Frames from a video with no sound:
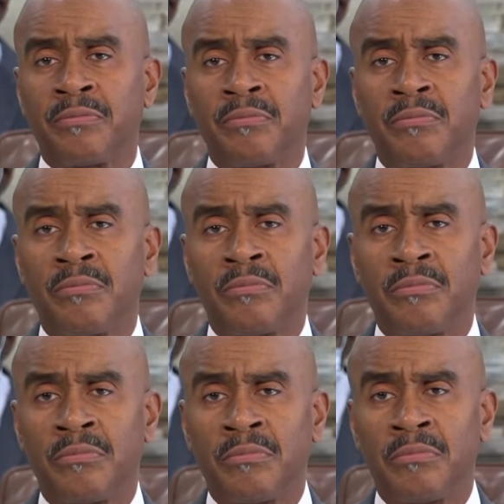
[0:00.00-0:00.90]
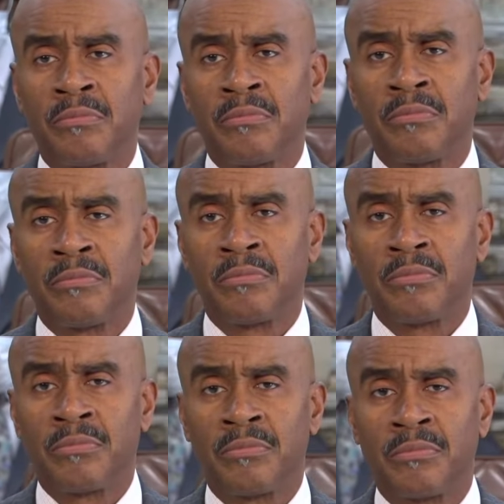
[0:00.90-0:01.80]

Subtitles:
[no speech]